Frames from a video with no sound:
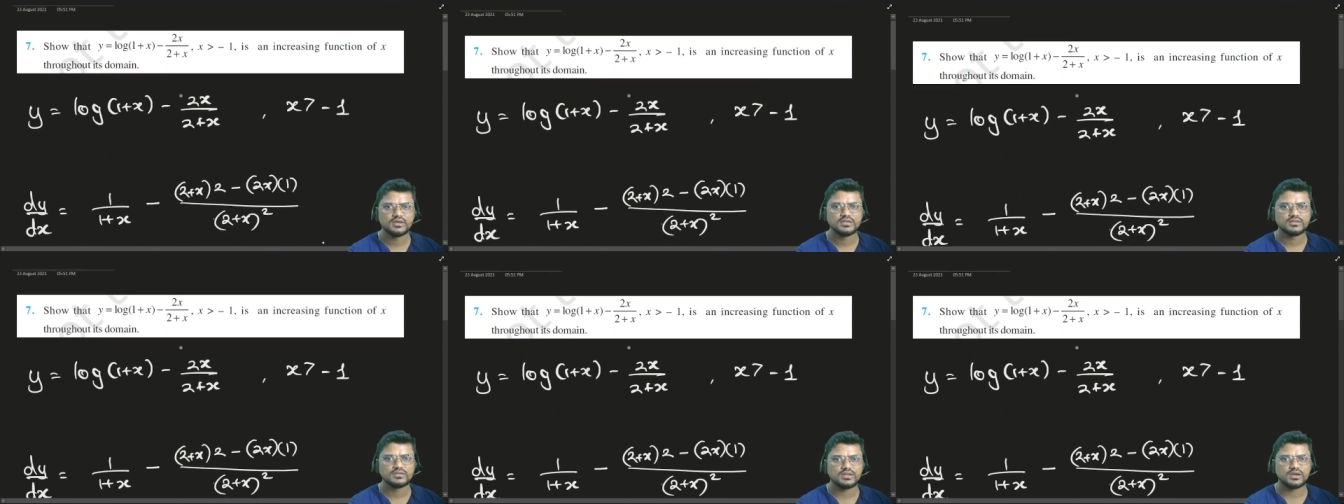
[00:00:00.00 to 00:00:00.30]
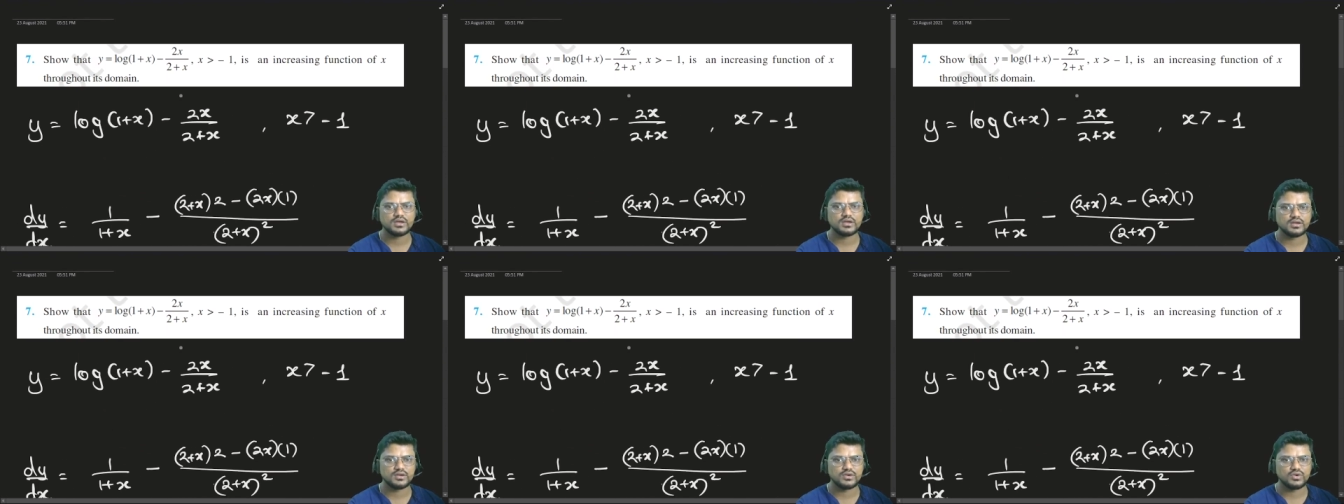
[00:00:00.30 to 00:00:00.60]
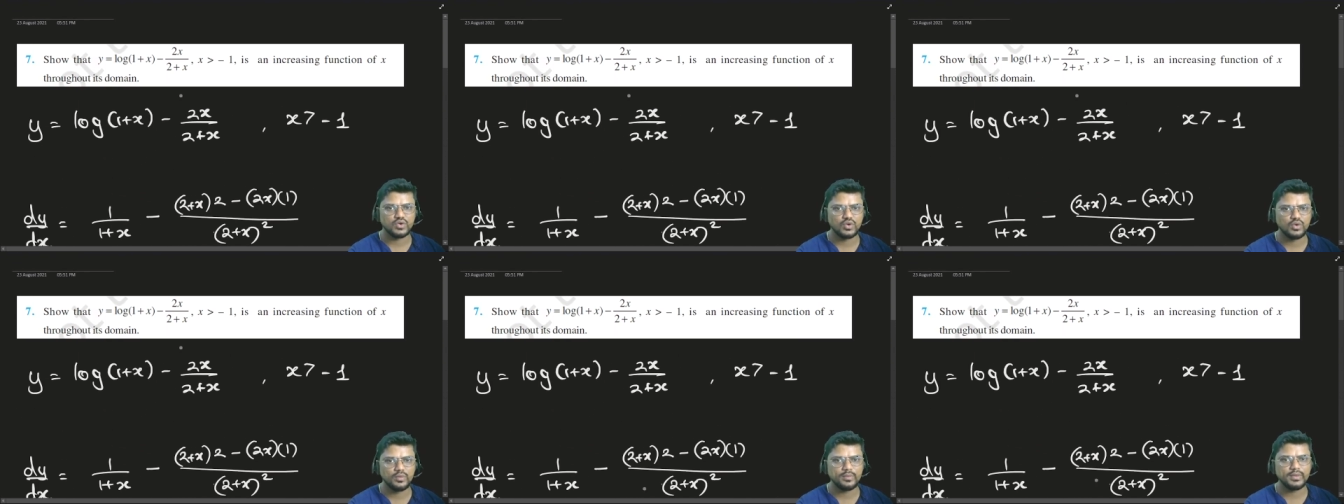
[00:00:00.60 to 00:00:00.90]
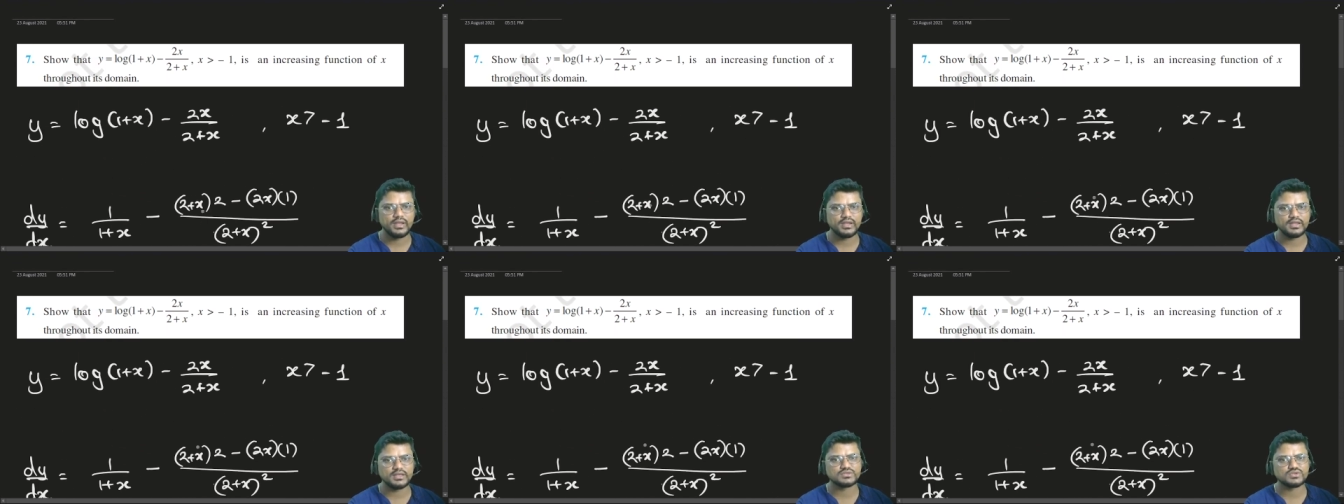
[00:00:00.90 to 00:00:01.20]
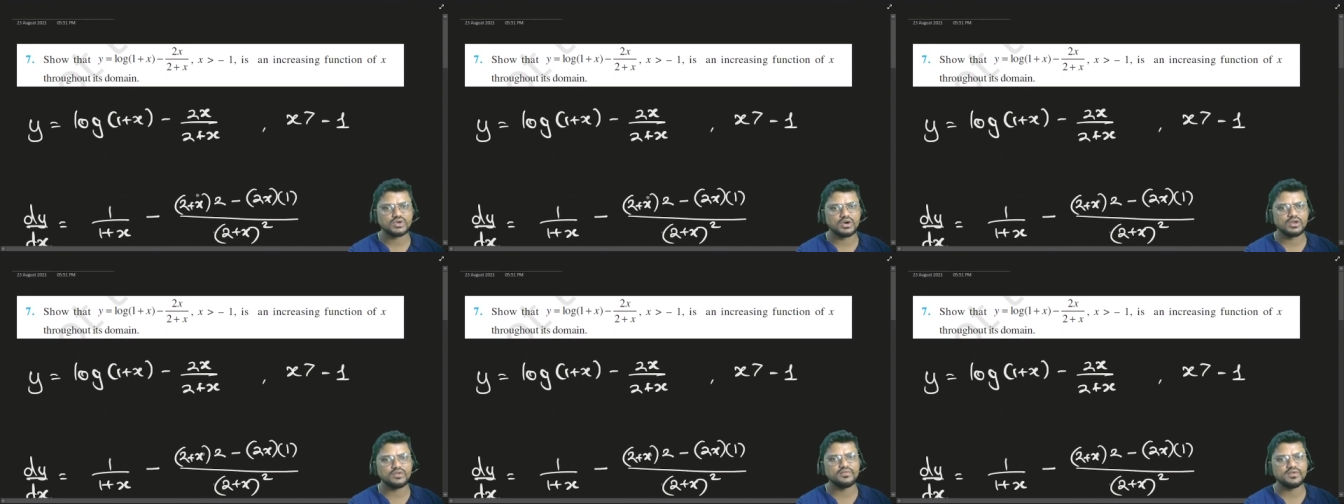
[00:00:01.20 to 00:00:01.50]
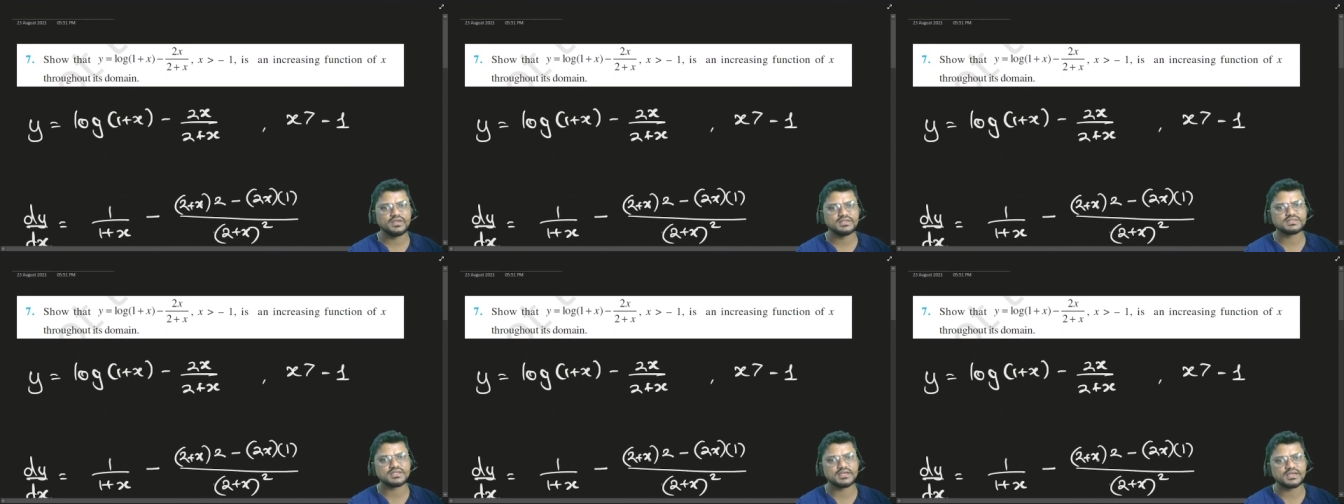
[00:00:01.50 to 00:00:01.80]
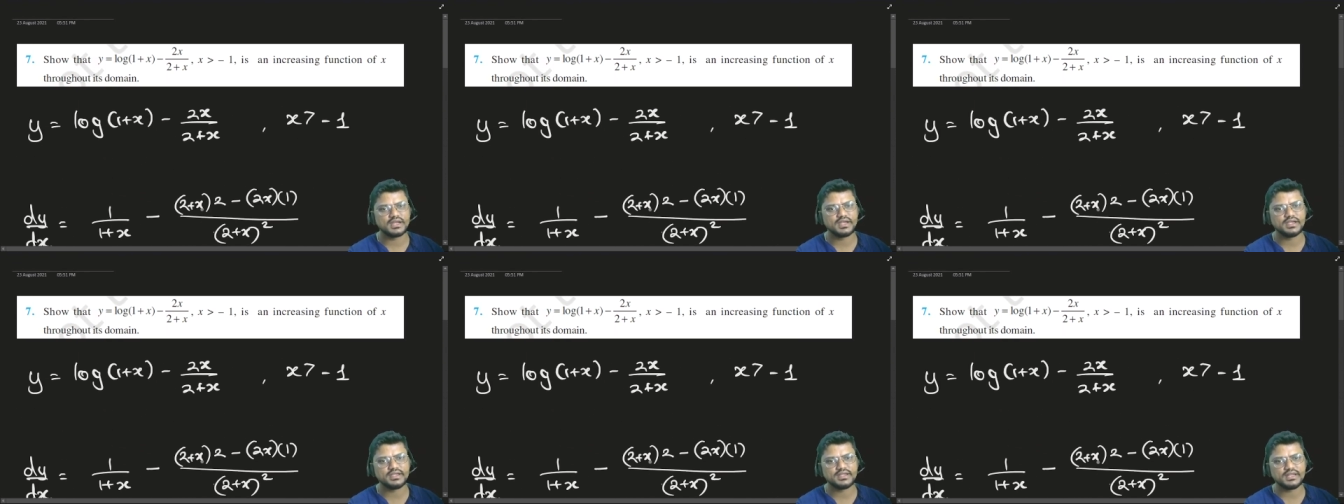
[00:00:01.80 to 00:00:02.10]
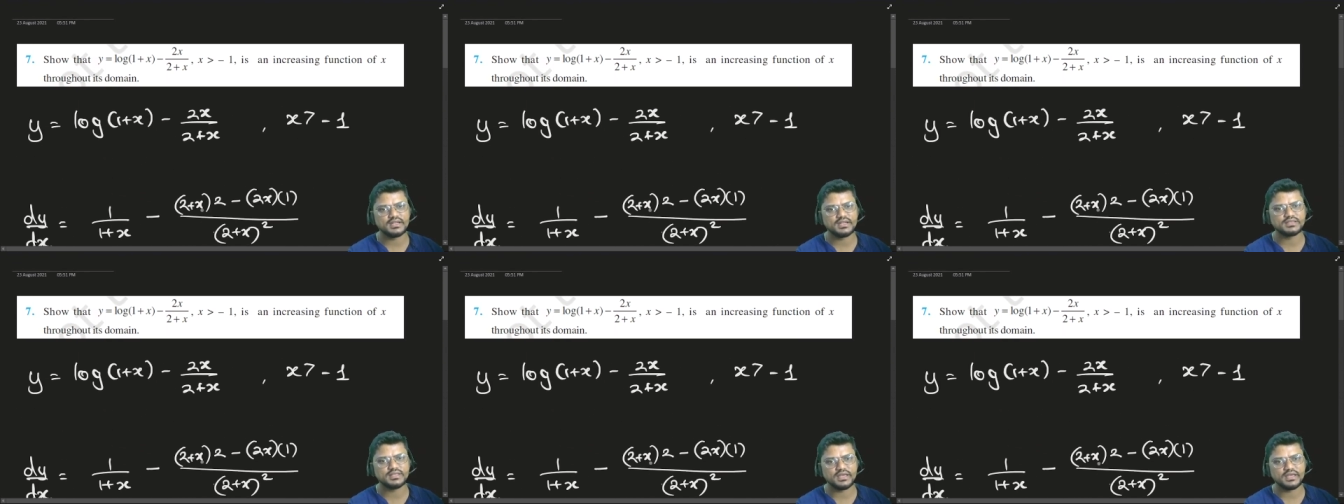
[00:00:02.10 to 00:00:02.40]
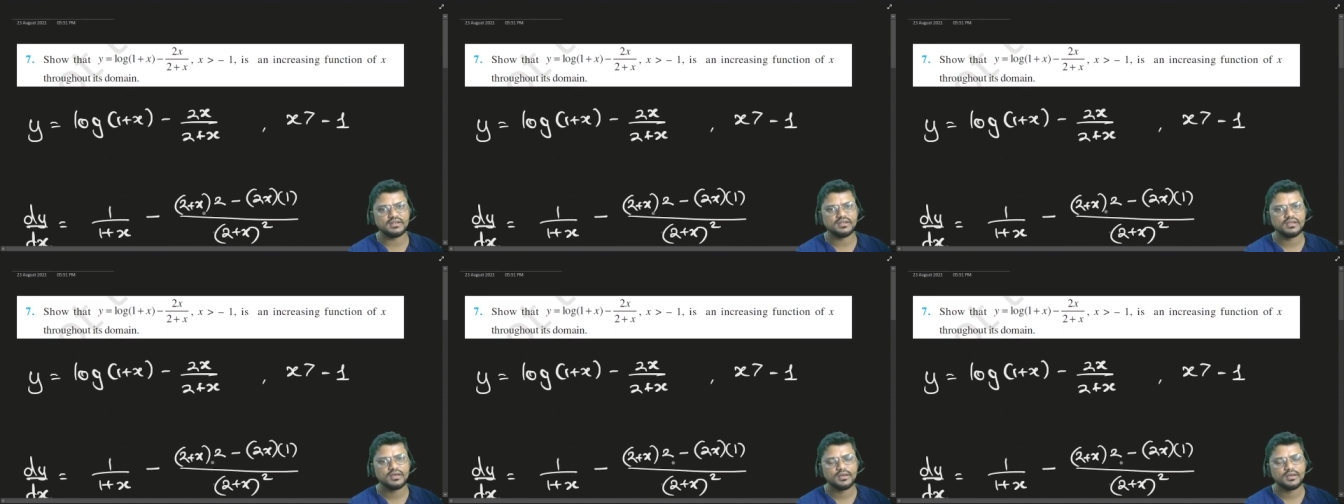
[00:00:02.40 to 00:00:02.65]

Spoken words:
the domain is always greater than